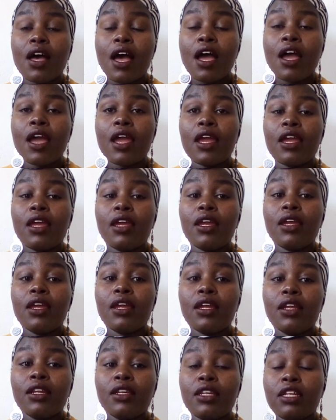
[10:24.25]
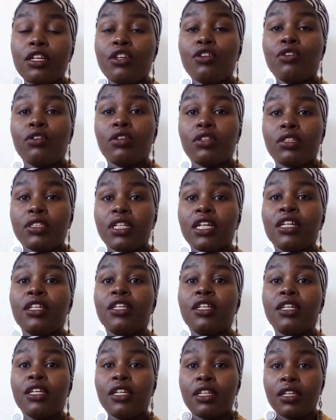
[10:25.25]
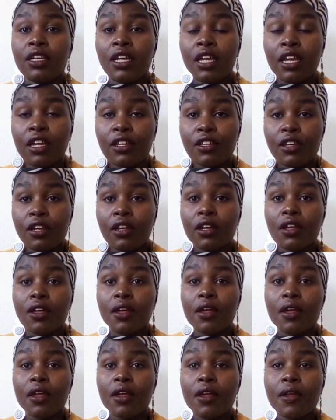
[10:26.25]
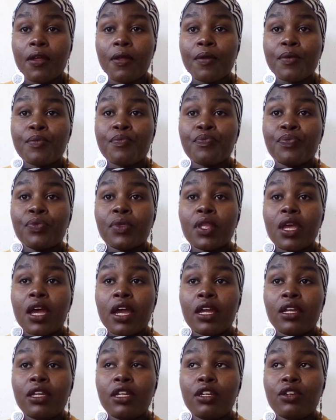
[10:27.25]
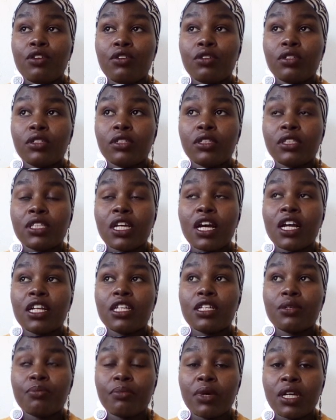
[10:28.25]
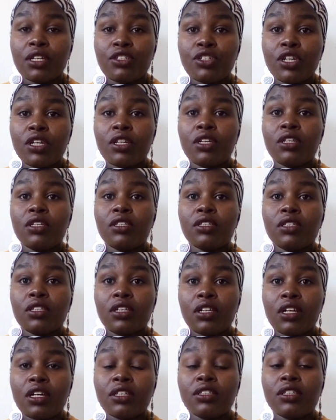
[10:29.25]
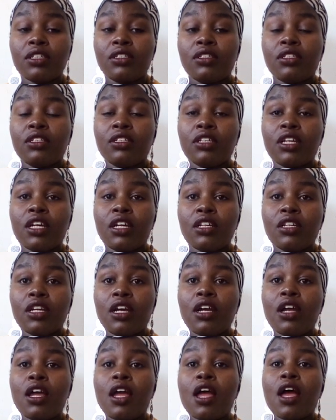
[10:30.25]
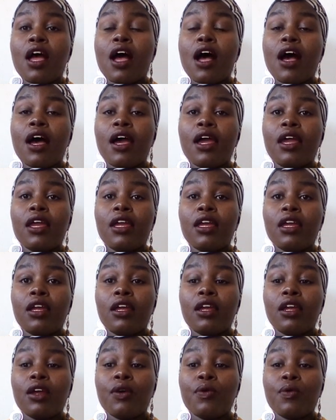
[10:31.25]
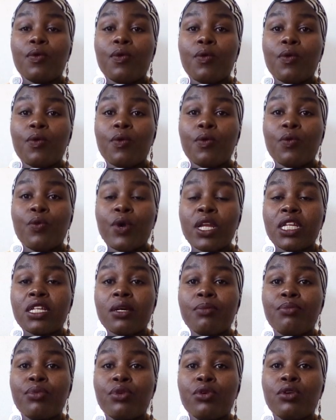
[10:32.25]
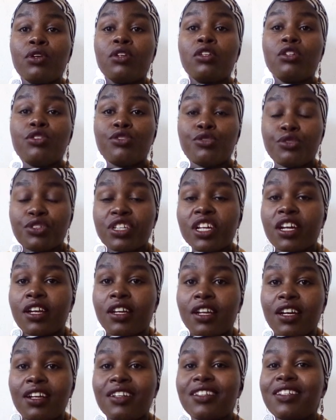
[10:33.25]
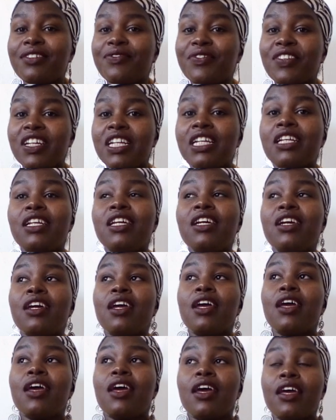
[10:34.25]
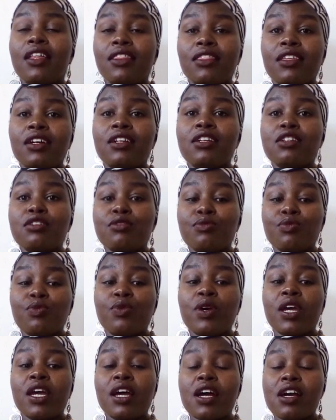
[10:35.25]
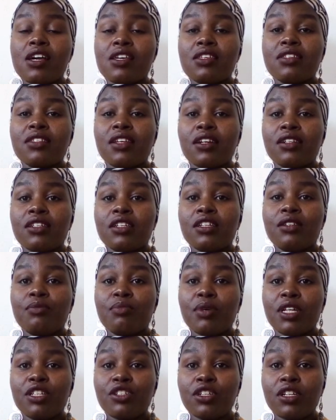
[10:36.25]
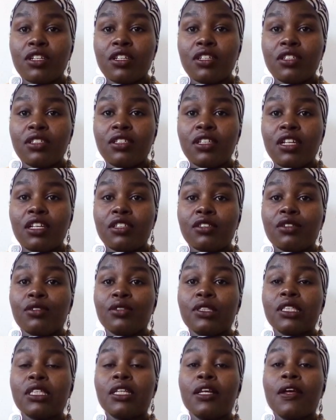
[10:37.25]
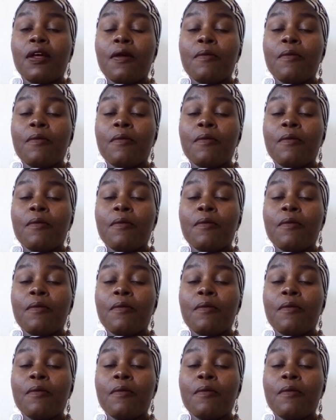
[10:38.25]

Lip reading: I did not study in Kenya. I did not start my Chinese classes in Kenya. I went abroad to China, definitely, and that is where I started my Chinese lessons.